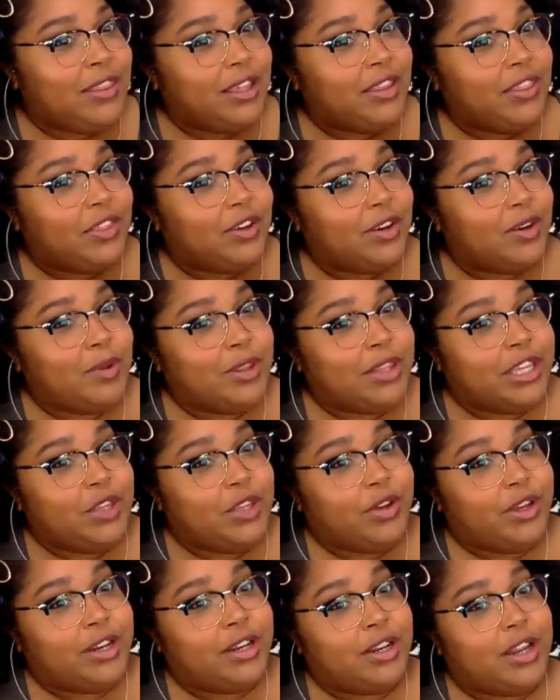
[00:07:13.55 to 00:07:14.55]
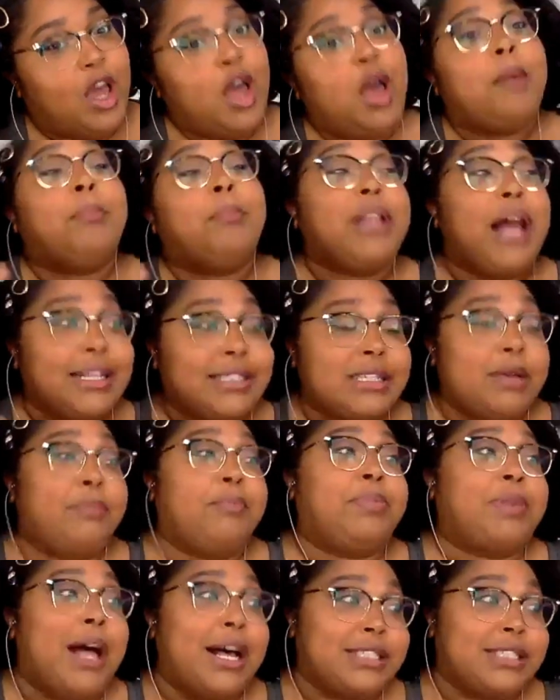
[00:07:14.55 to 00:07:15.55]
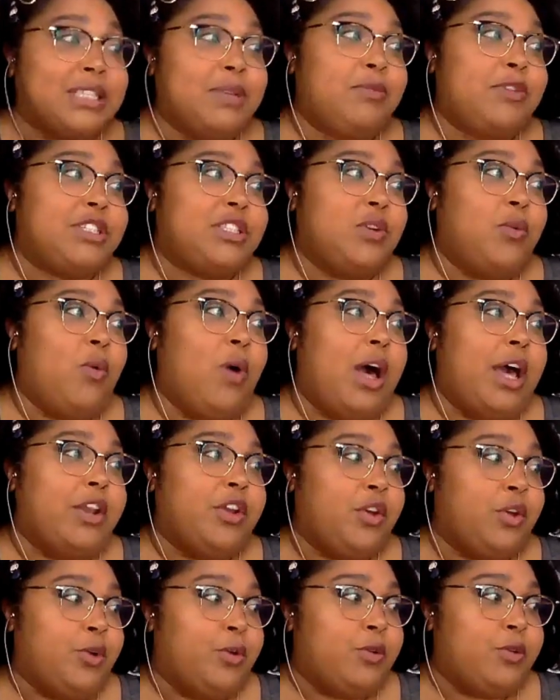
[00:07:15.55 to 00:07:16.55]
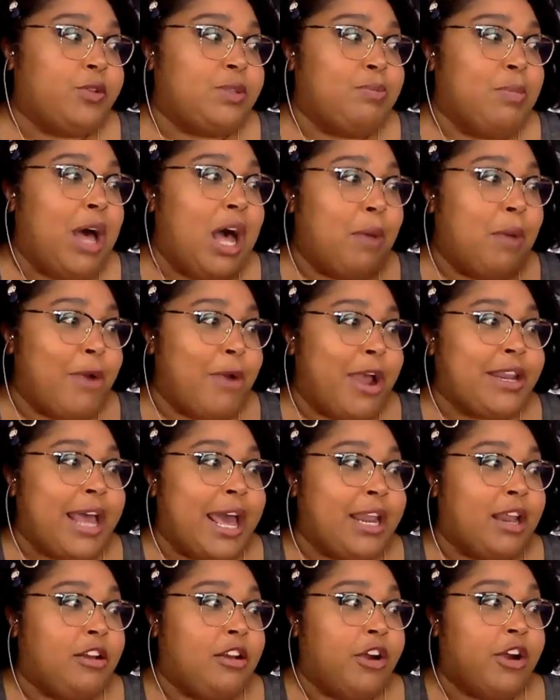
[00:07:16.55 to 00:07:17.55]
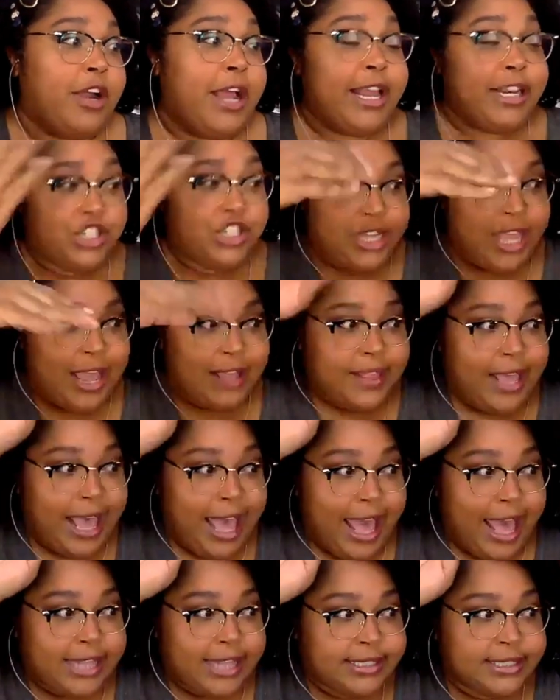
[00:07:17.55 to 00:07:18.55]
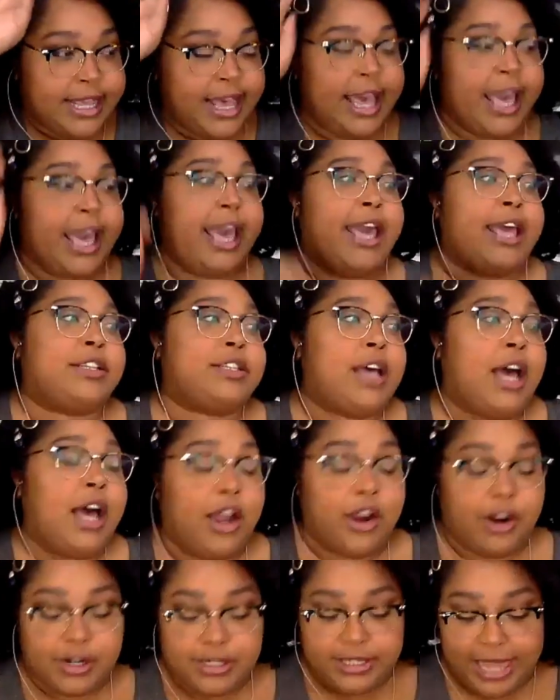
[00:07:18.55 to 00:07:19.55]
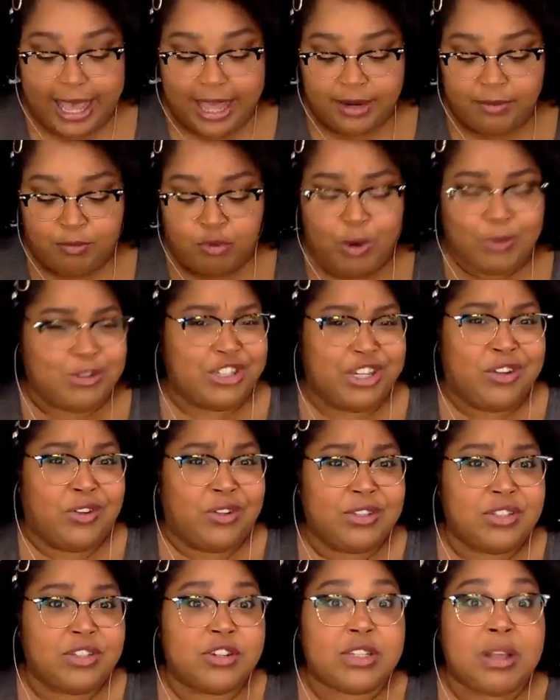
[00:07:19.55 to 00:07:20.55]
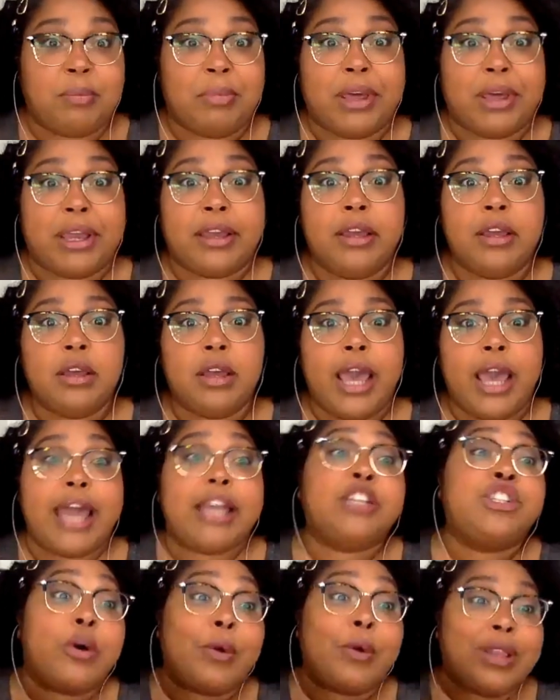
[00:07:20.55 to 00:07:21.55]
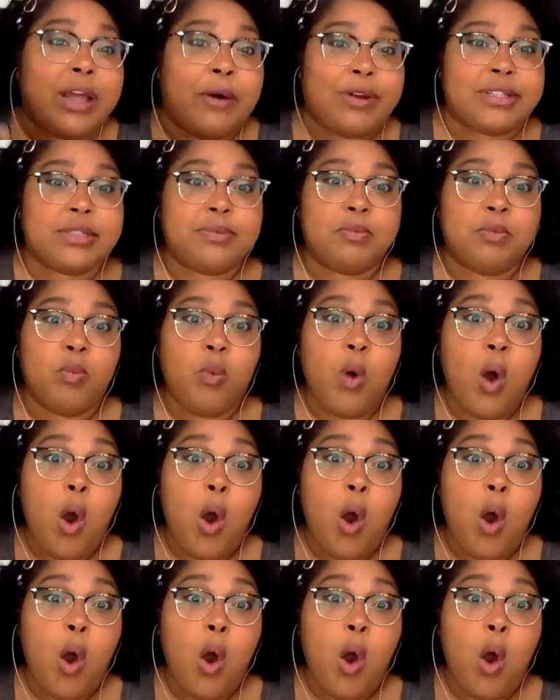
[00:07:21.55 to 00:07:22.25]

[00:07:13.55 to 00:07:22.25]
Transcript: The third Blossom. one. Blossom. Blossom. Blossom was the one whose mom ran out on her, and she had the hats, and uh, her dad wrote jingles or something. And Joey Lawrence.